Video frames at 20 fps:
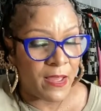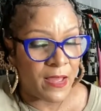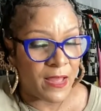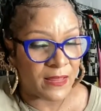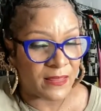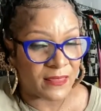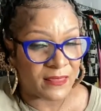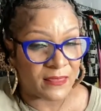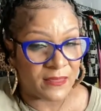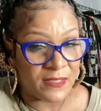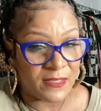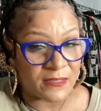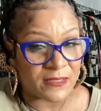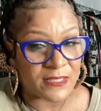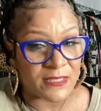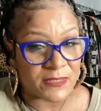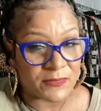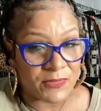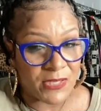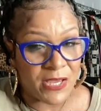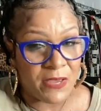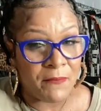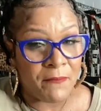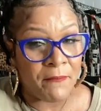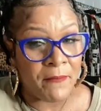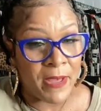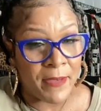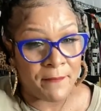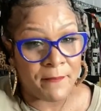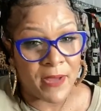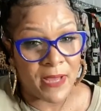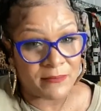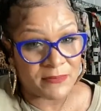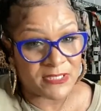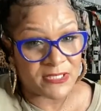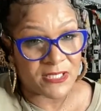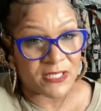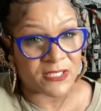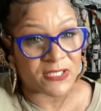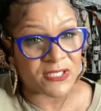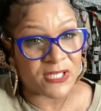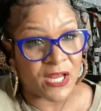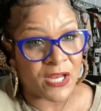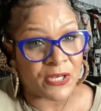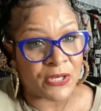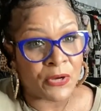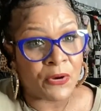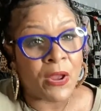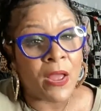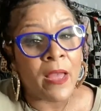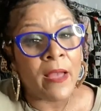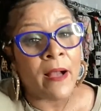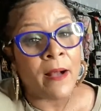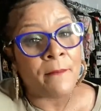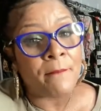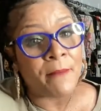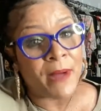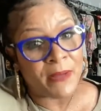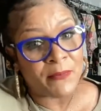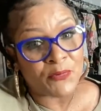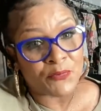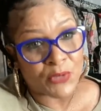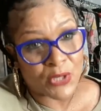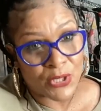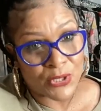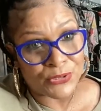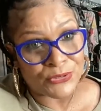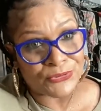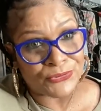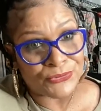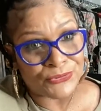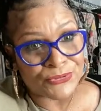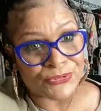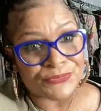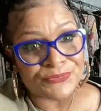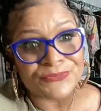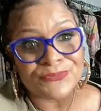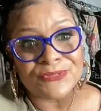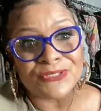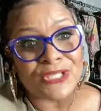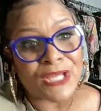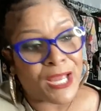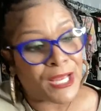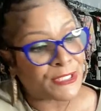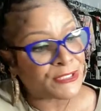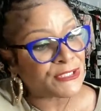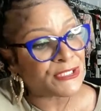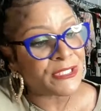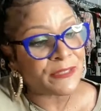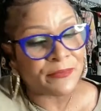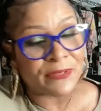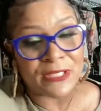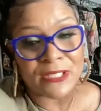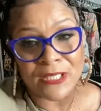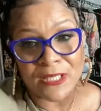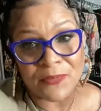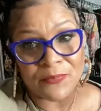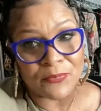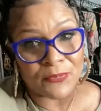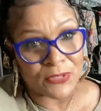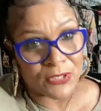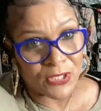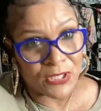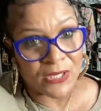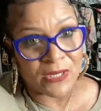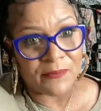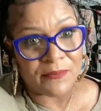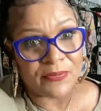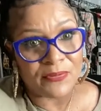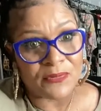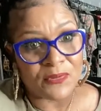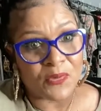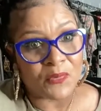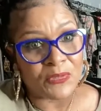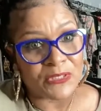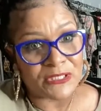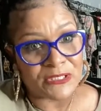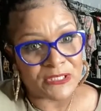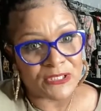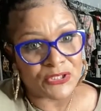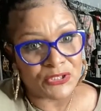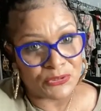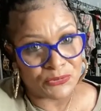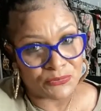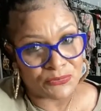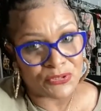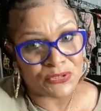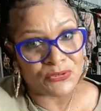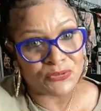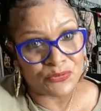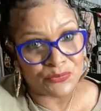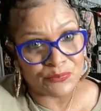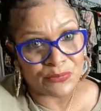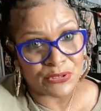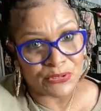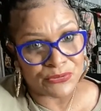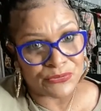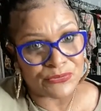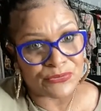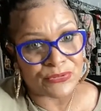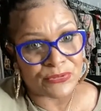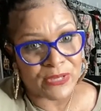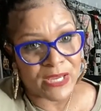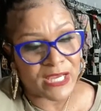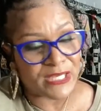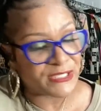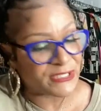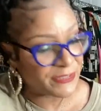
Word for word: I think that's what my mama said. Cause I know Mama Rose, child, she be keeping up with the YouTube news, okay?